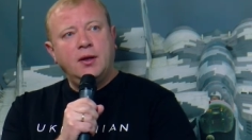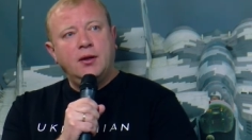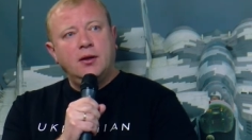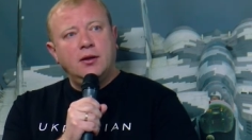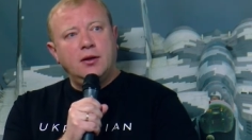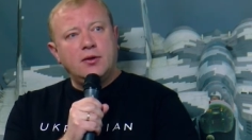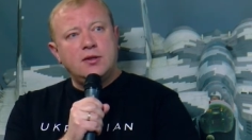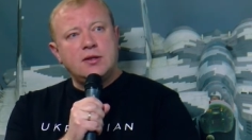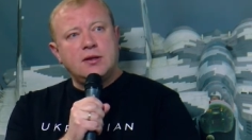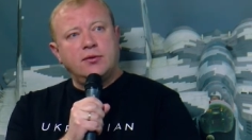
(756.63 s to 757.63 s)
What
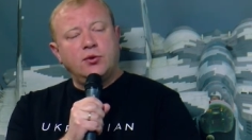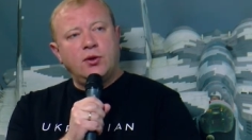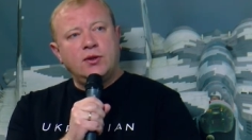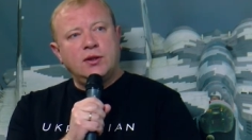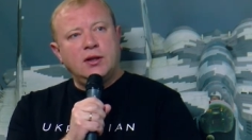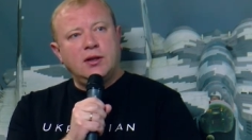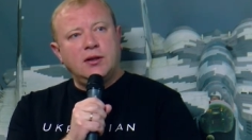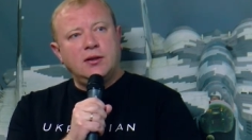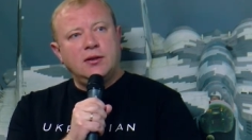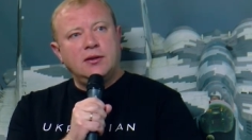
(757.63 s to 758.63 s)
other
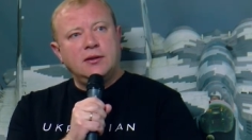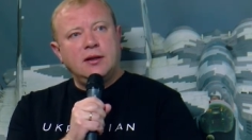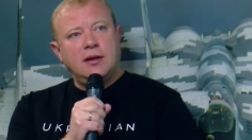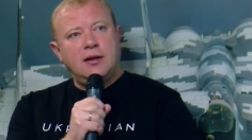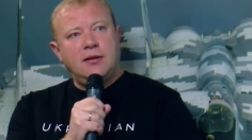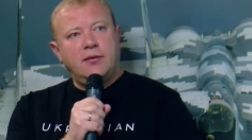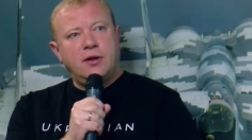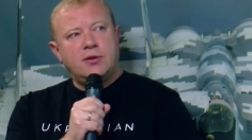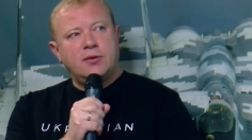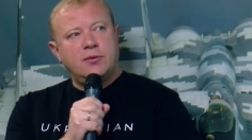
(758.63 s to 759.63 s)
um,
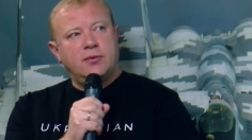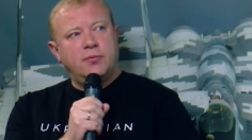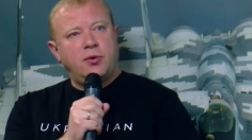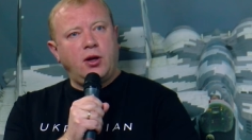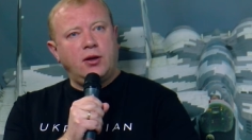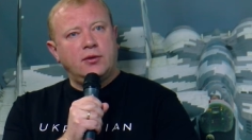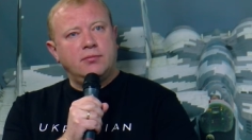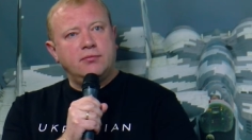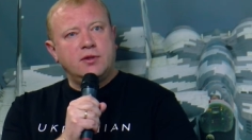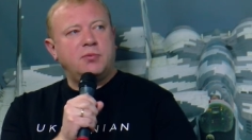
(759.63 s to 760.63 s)
events will
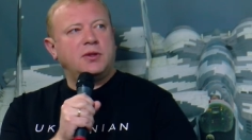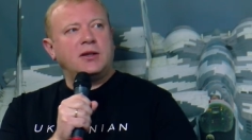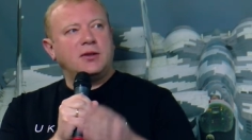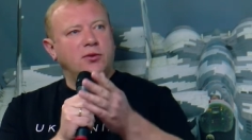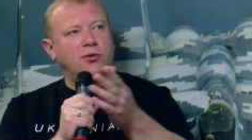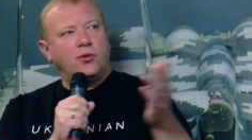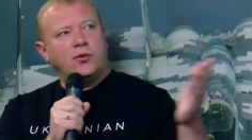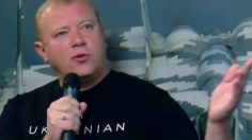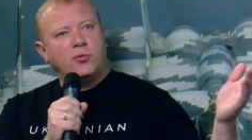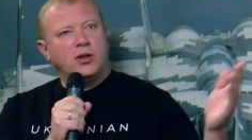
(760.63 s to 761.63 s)
be uh,
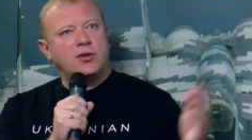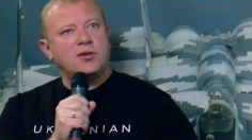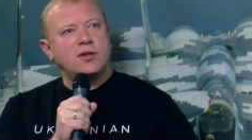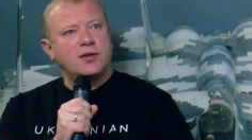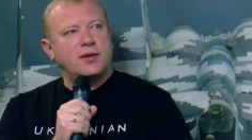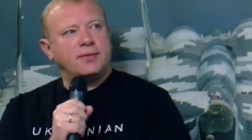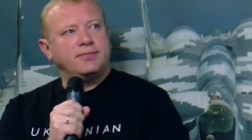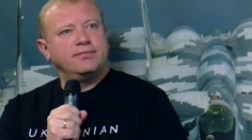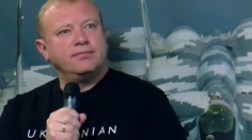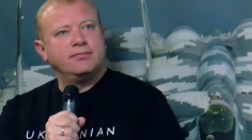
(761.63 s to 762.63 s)
related to the war
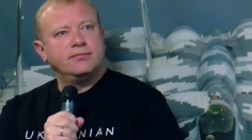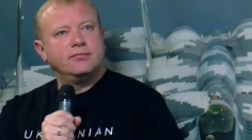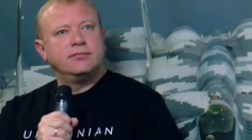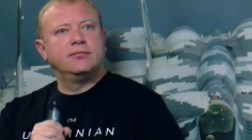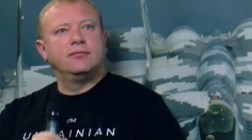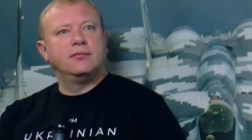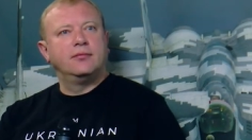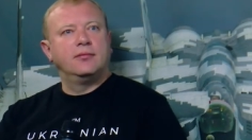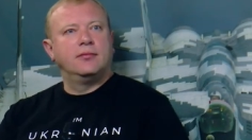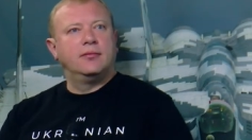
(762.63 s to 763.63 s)
and the Russian
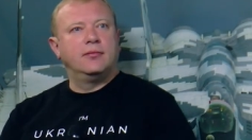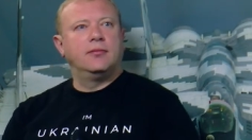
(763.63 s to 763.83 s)
invasion?